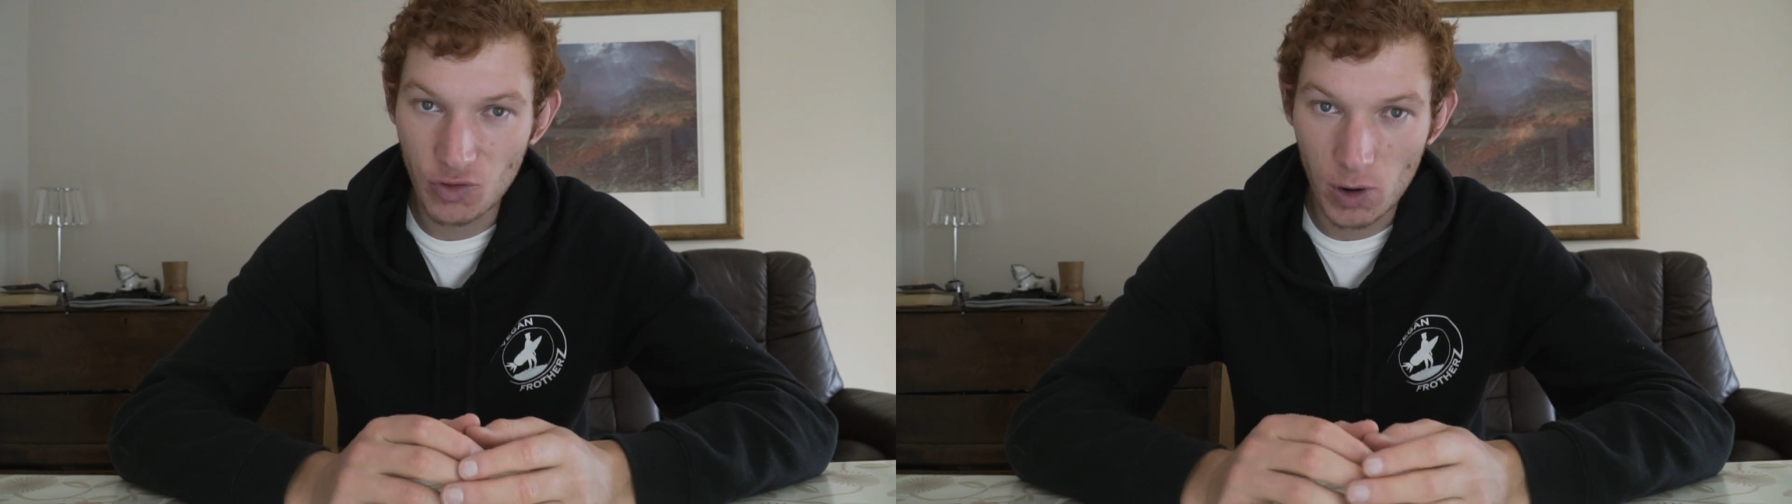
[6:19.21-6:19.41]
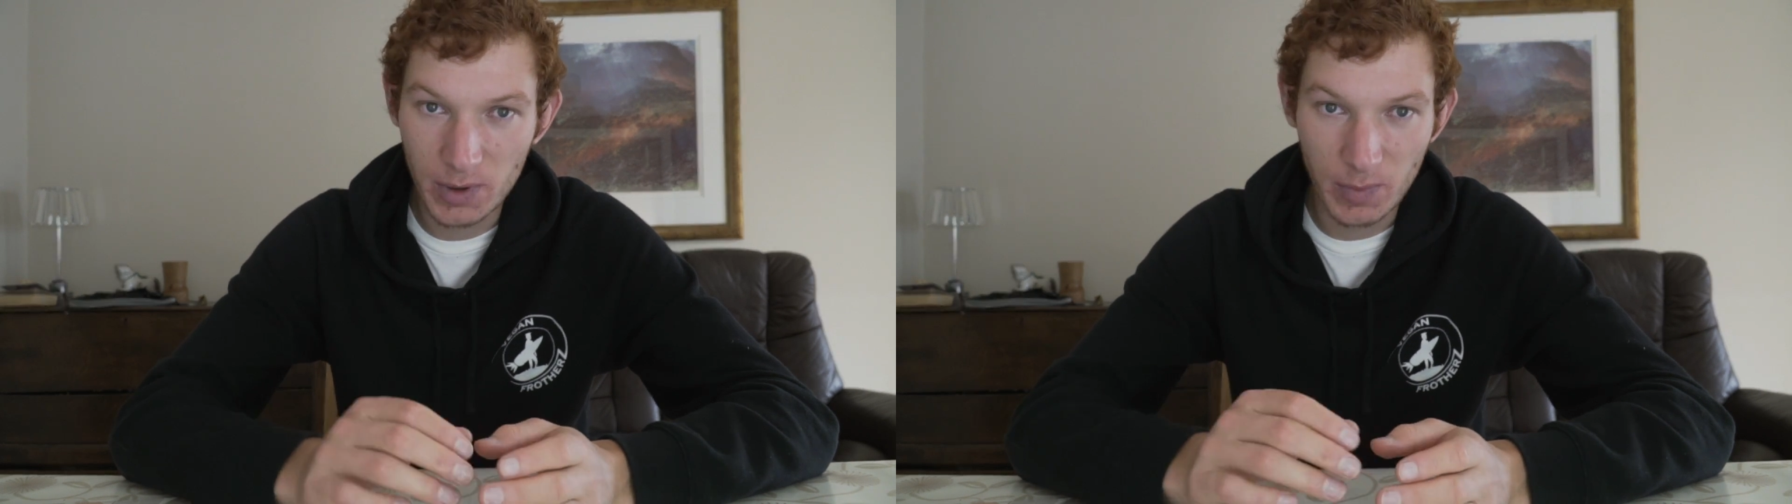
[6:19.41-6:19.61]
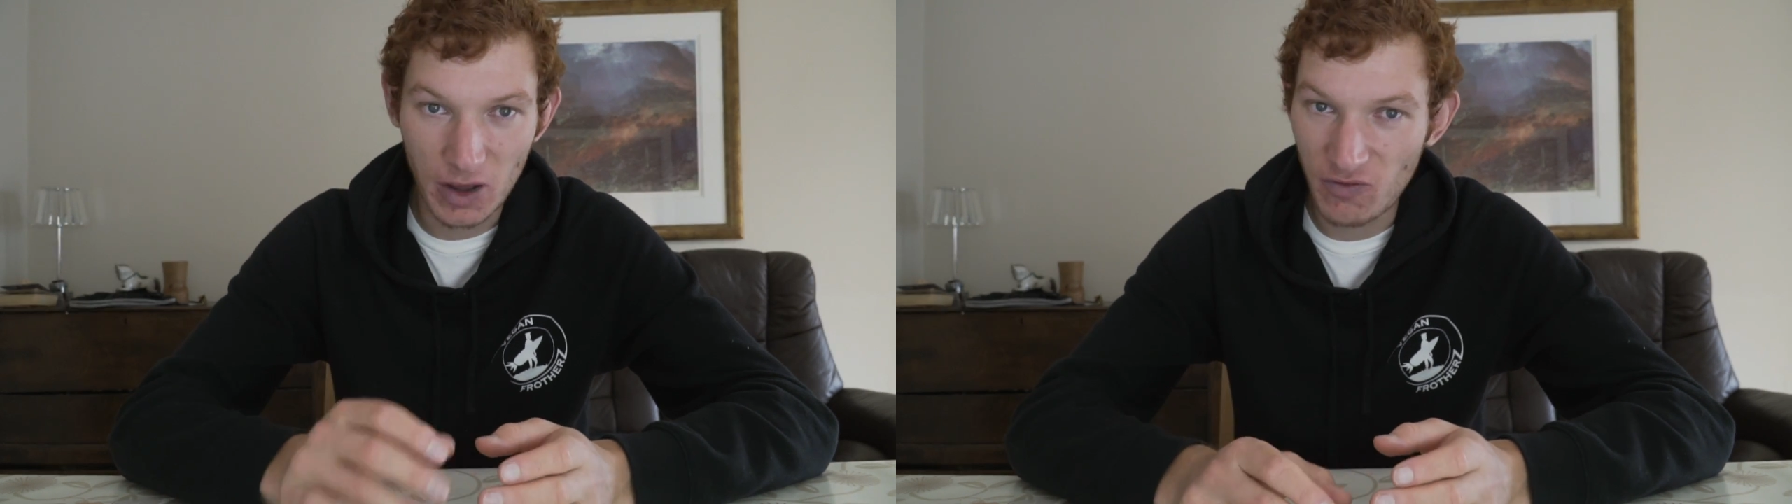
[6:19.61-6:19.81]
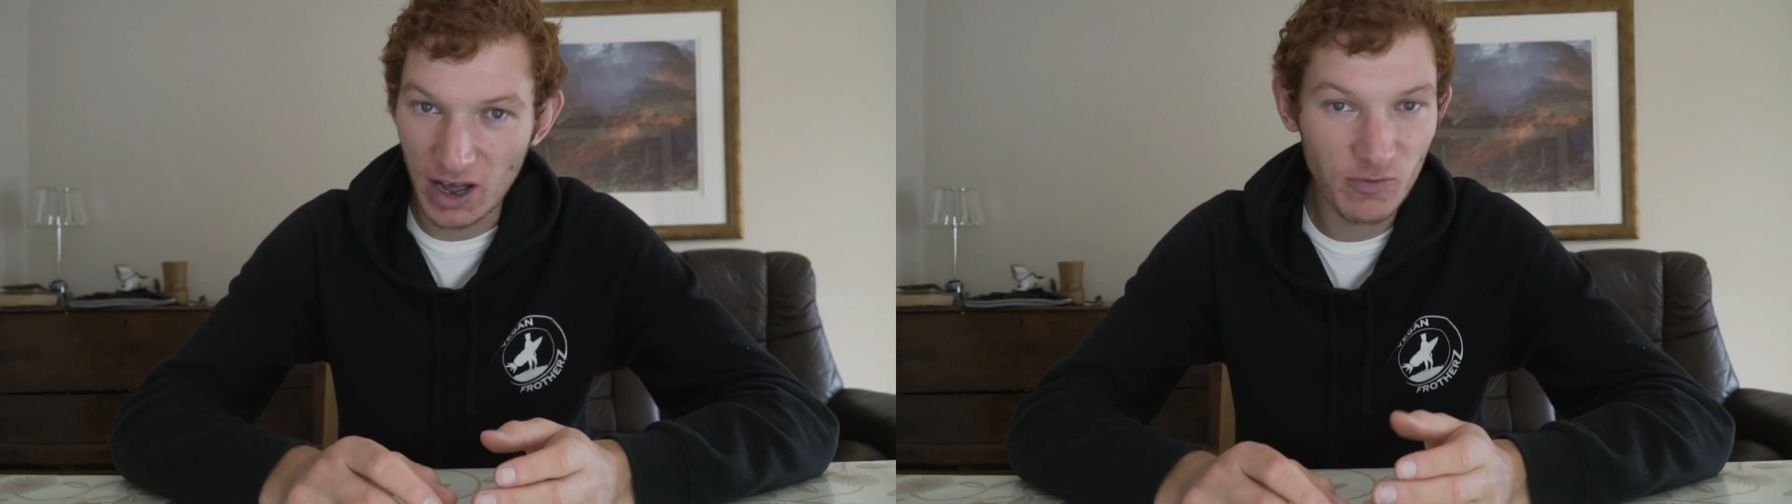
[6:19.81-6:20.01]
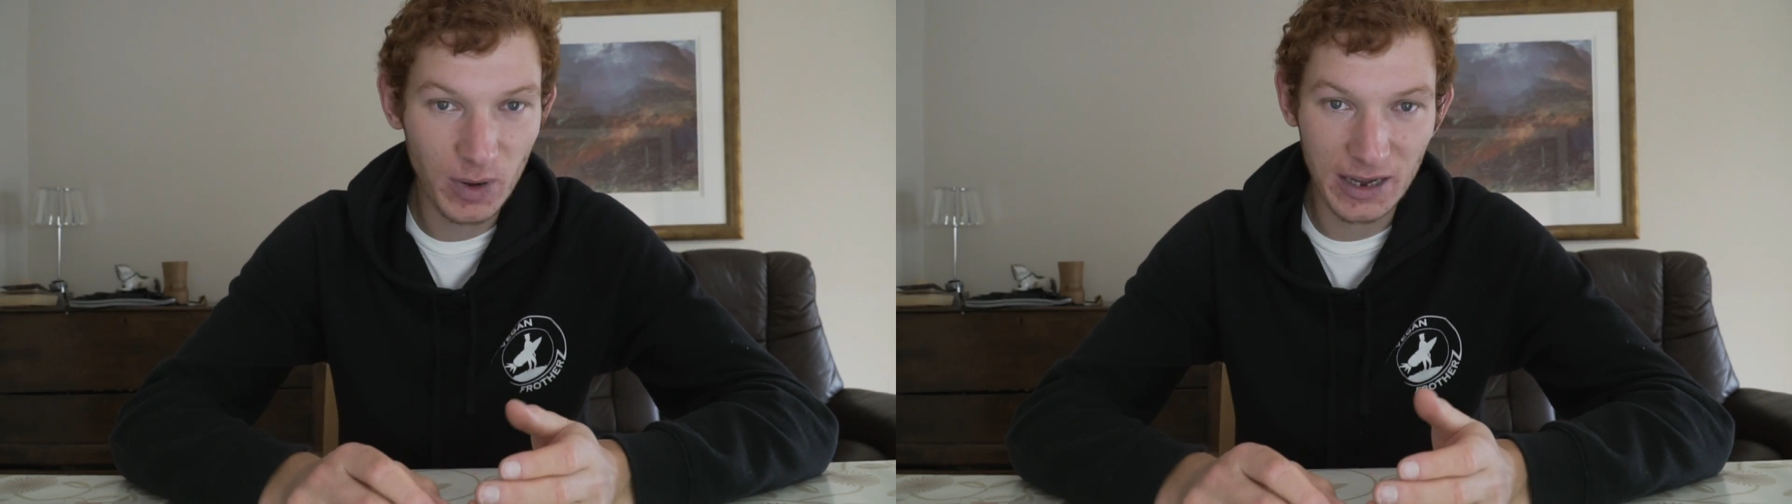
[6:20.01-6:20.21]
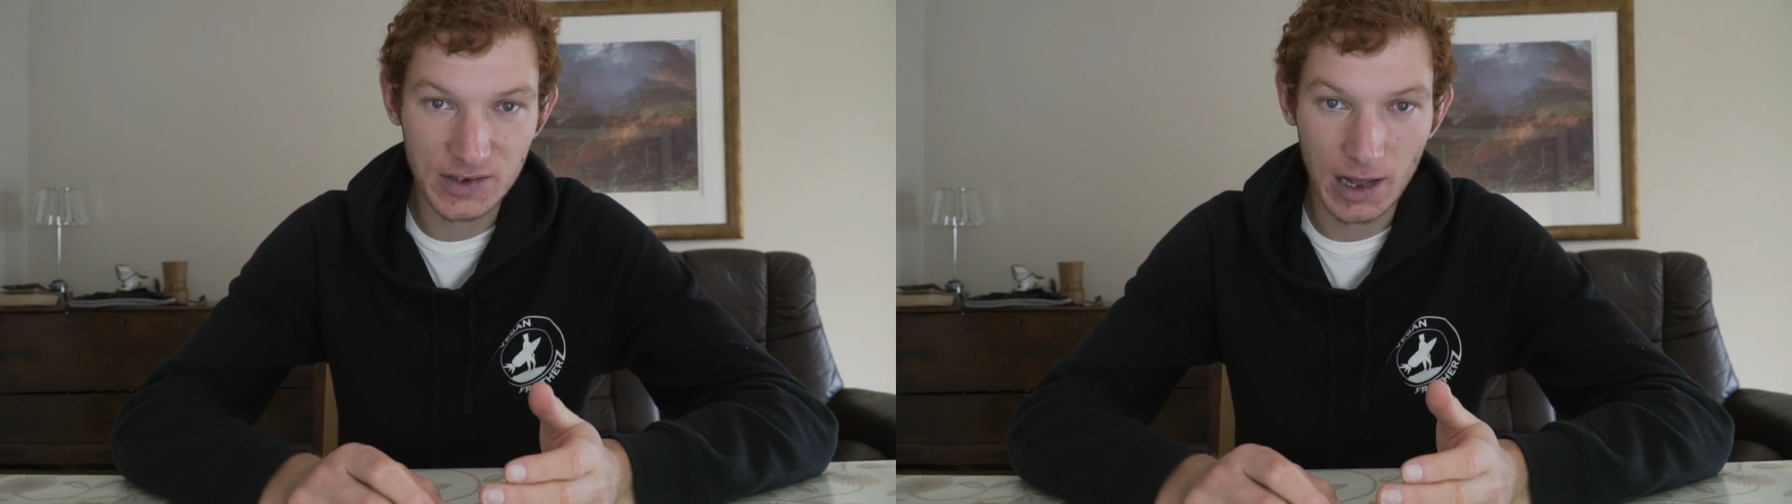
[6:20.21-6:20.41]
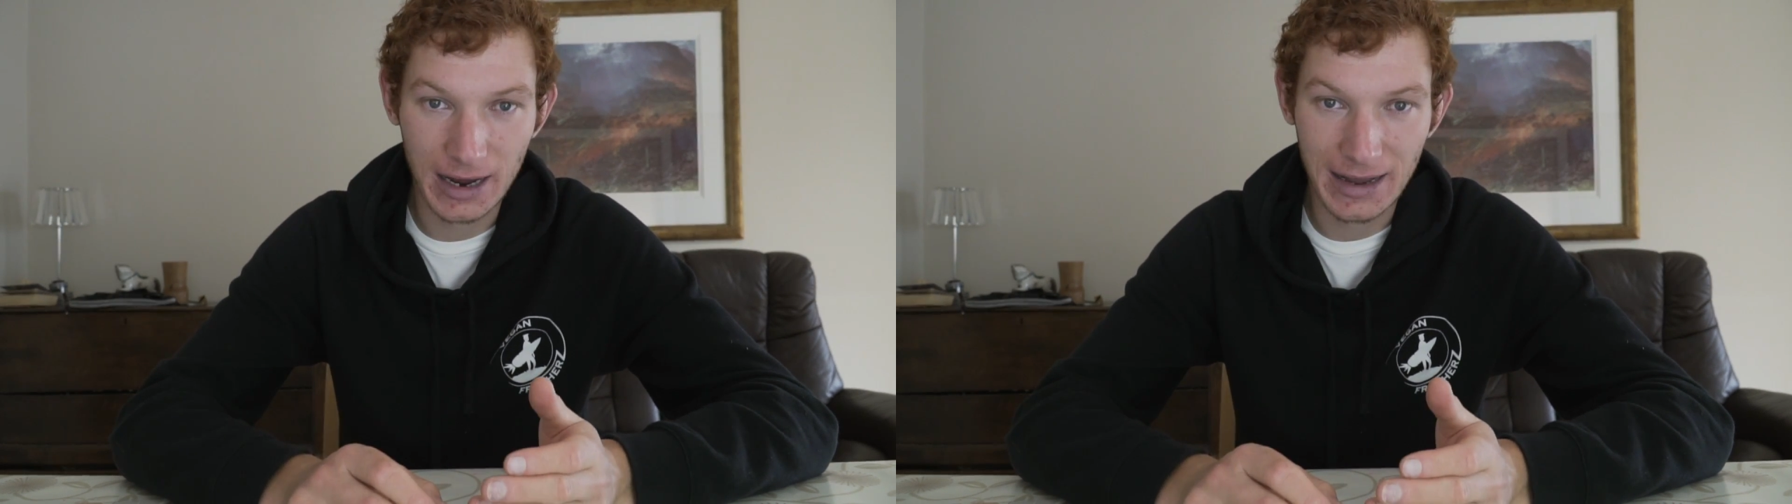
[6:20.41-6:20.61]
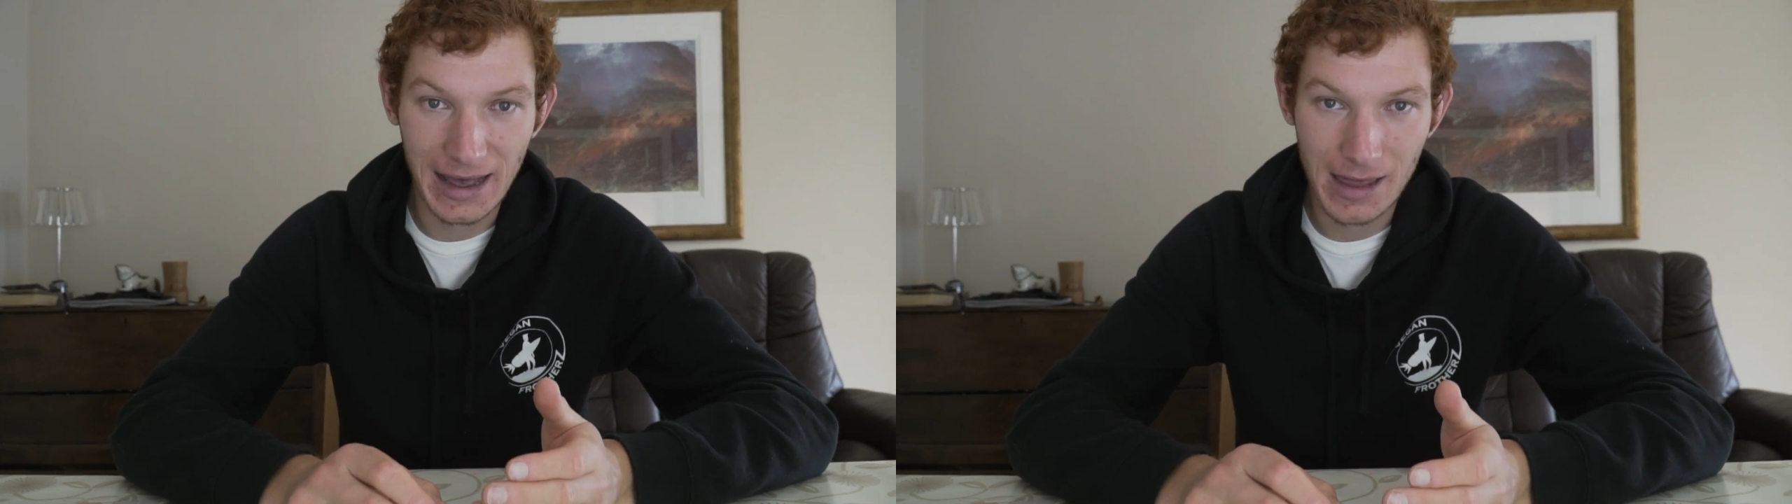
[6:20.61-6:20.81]
drop it by 5 psi
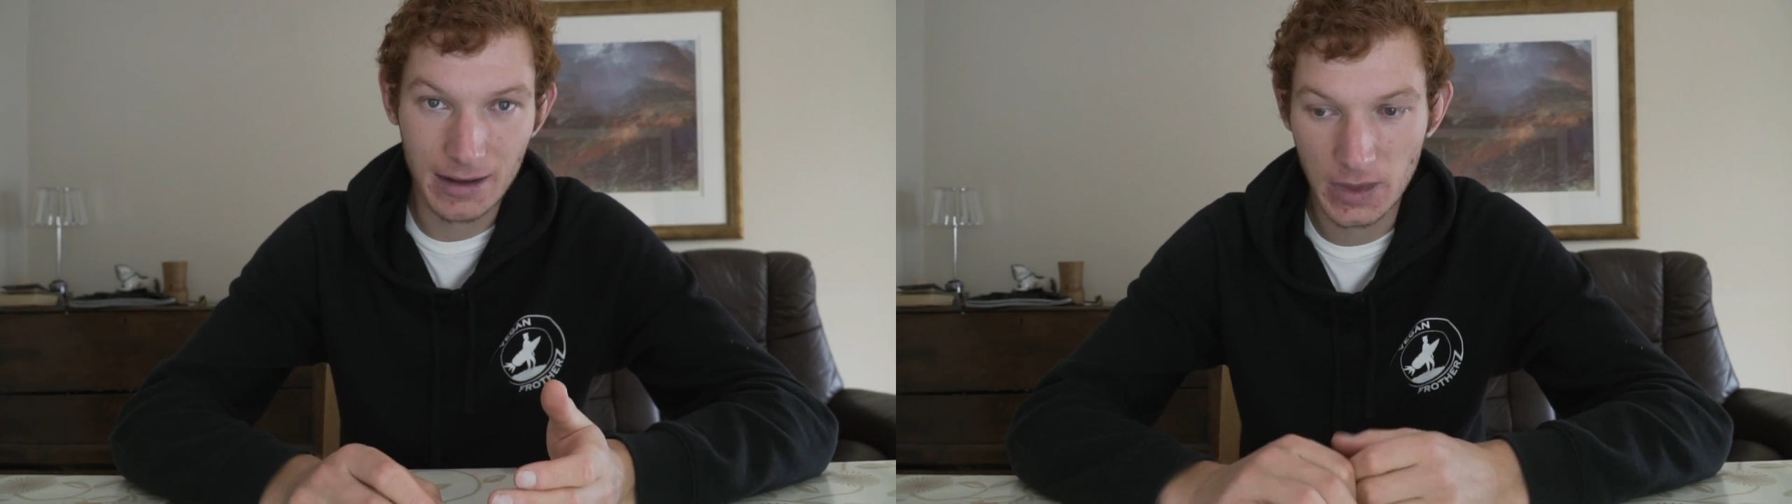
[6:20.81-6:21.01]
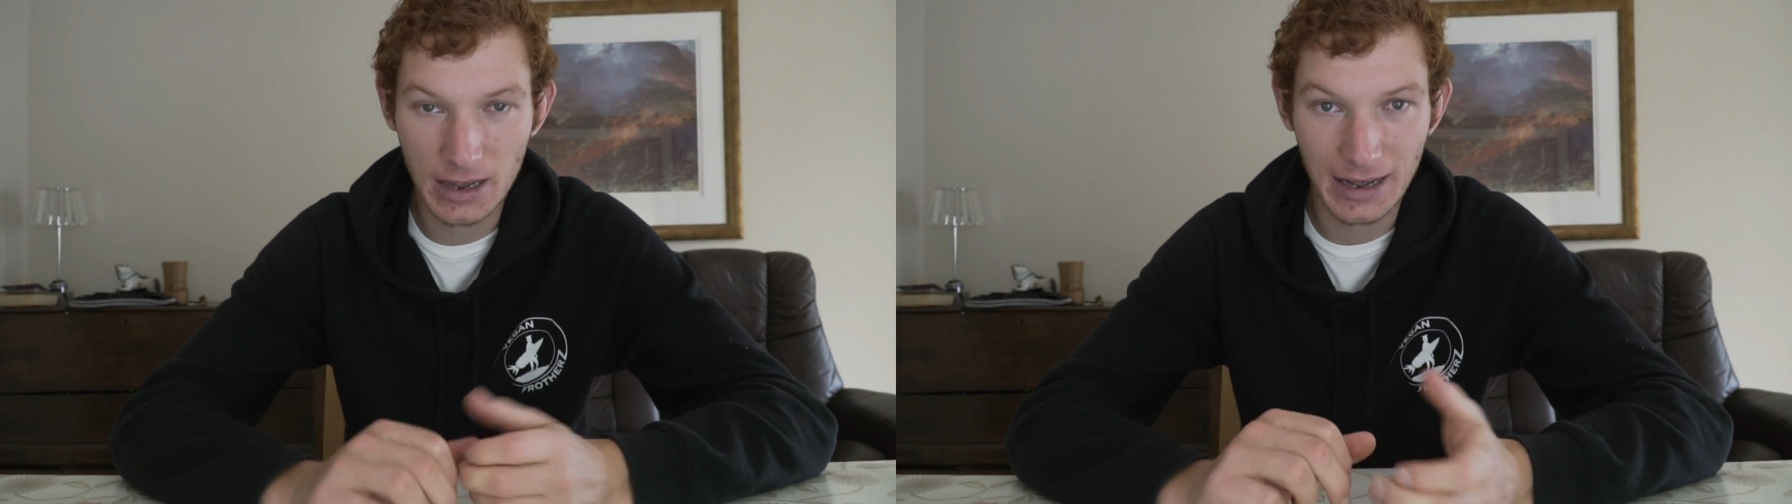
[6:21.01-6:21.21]
again